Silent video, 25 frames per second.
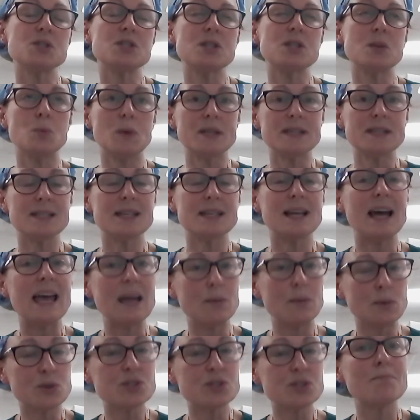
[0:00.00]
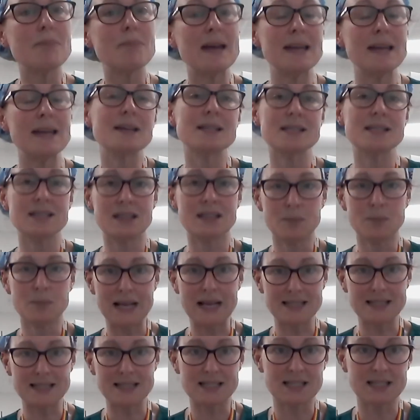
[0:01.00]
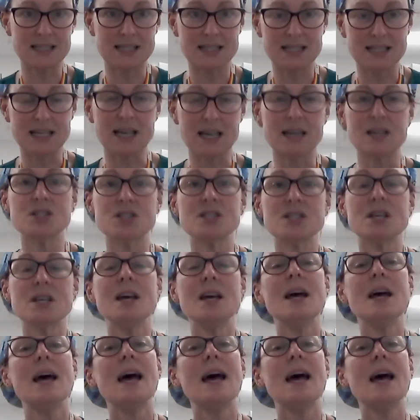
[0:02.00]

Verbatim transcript: which are the ones that are able to make it to the blastocyst stage.